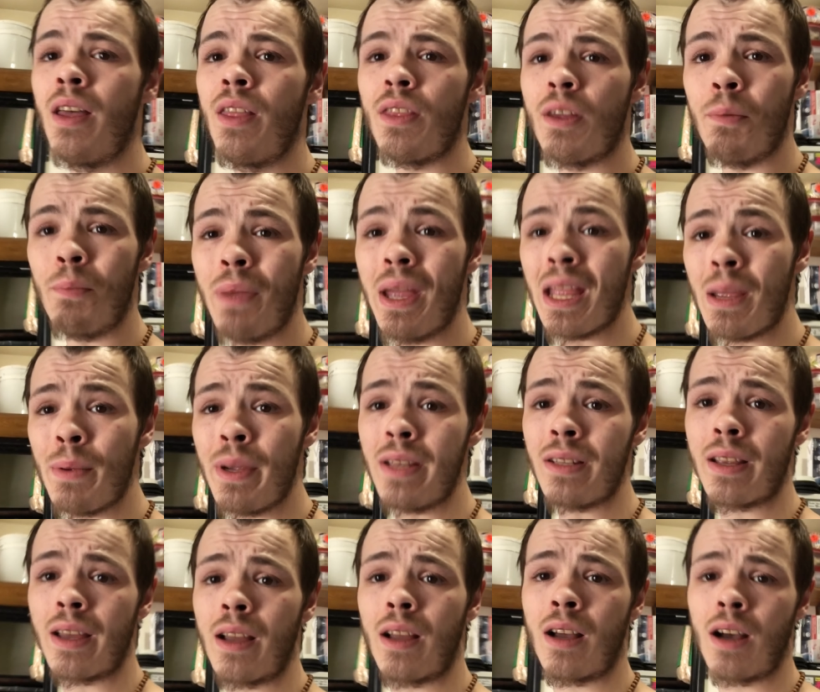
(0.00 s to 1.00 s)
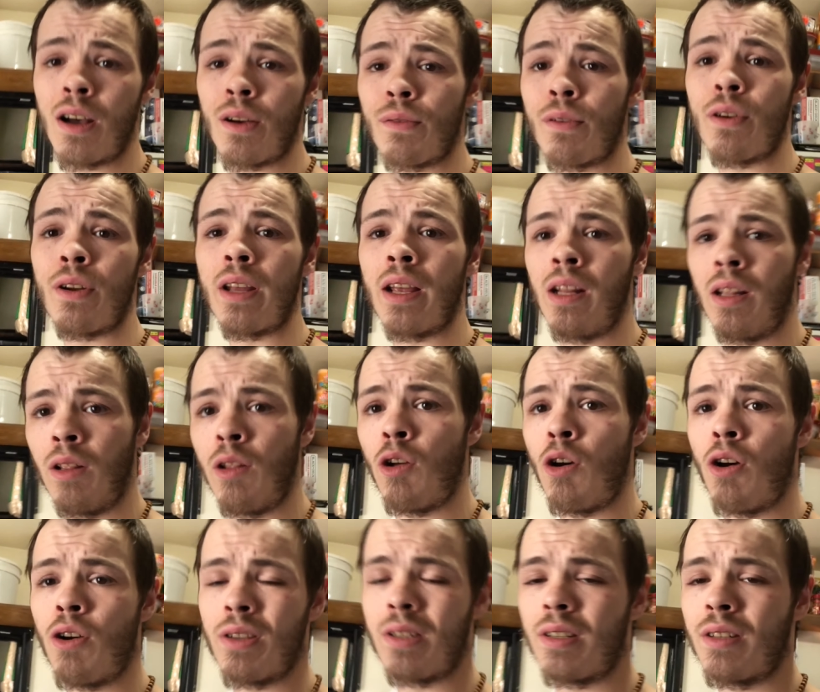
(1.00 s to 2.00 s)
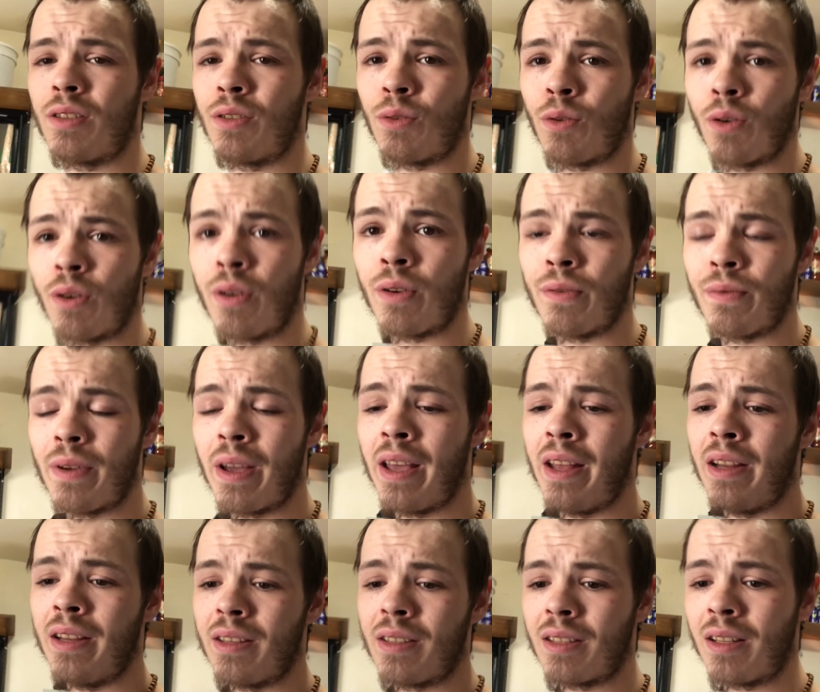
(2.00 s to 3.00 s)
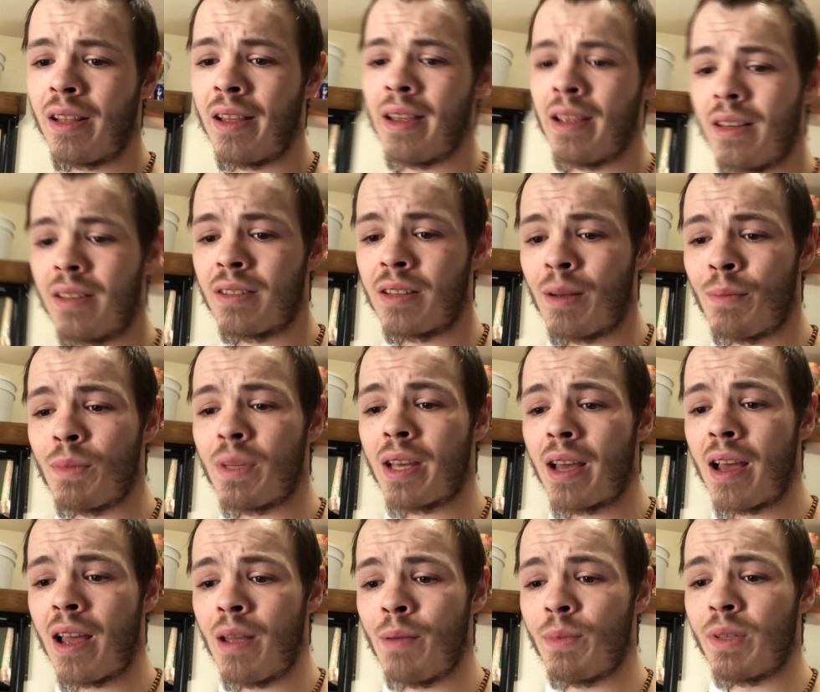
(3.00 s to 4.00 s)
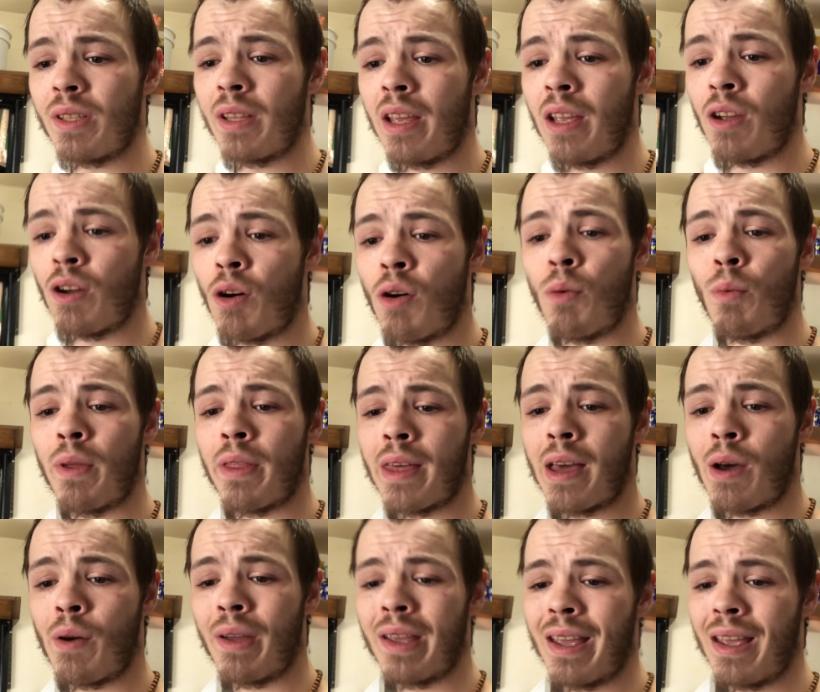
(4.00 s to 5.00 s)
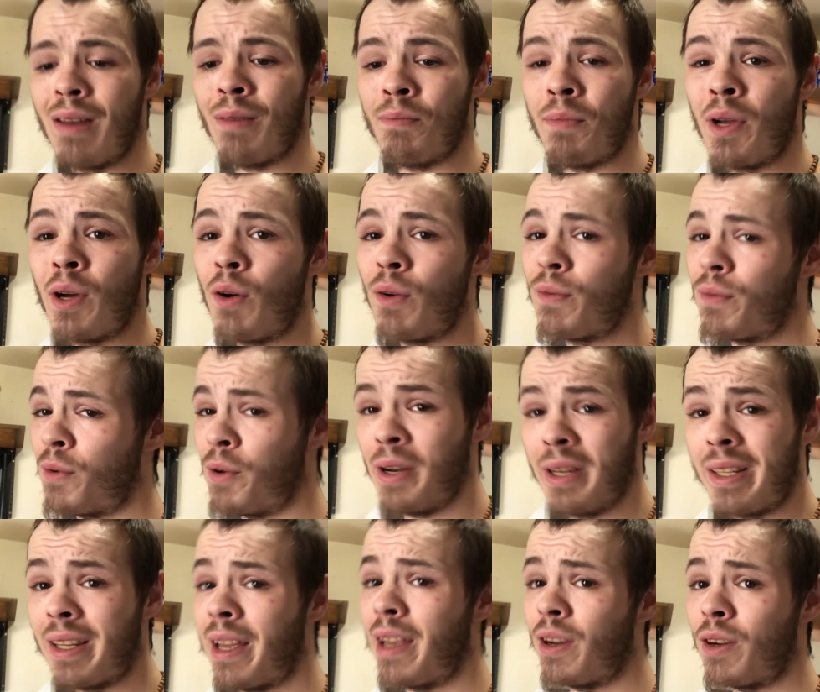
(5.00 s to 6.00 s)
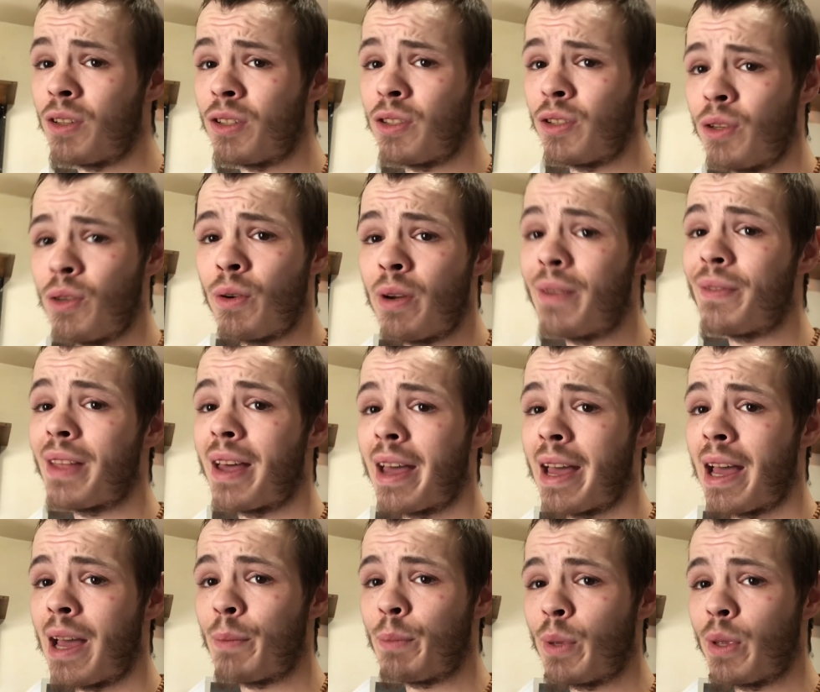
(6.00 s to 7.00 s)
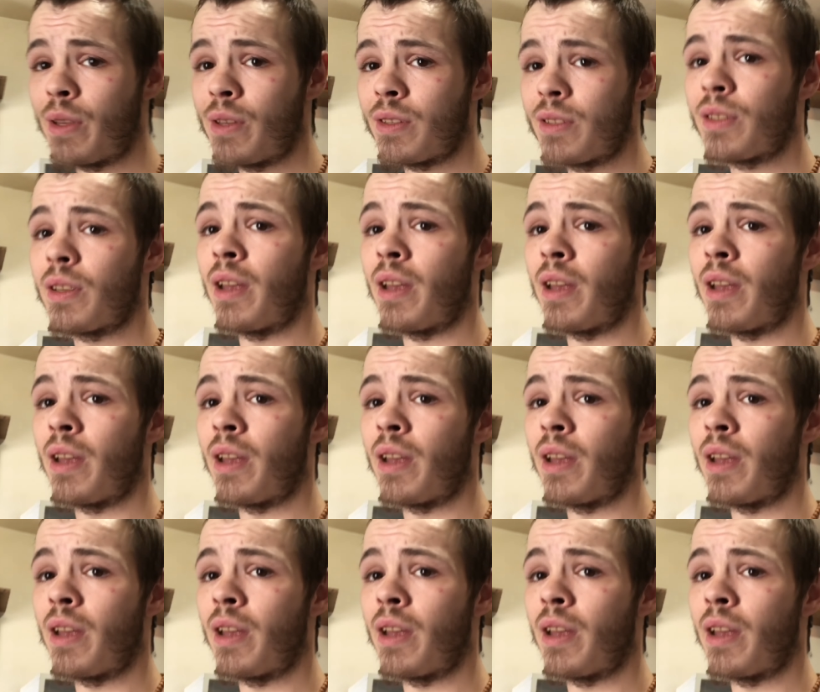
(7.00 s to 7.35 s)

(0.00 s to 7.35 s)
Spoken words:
the babies get covered and lost, sort of, and it's like sometimes they go without getting milk for a day or two if that happens.